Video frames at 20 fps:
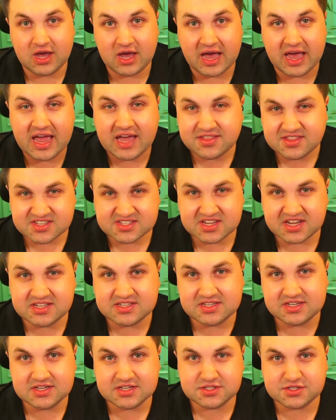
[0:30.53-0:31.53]
I had this
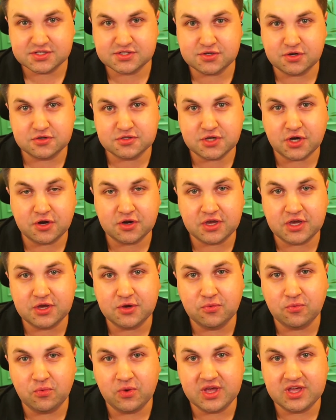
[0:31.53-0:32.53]
idea to start
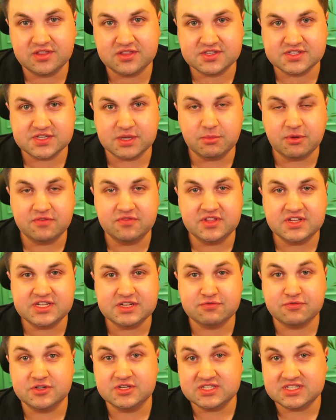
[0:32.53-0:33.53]
talking with some of the
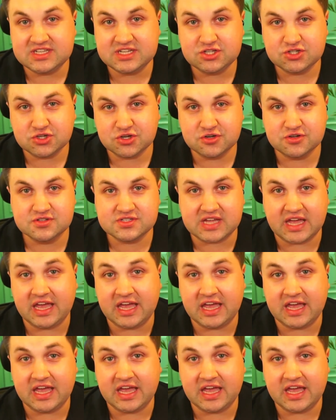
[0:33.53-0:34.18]
different teachers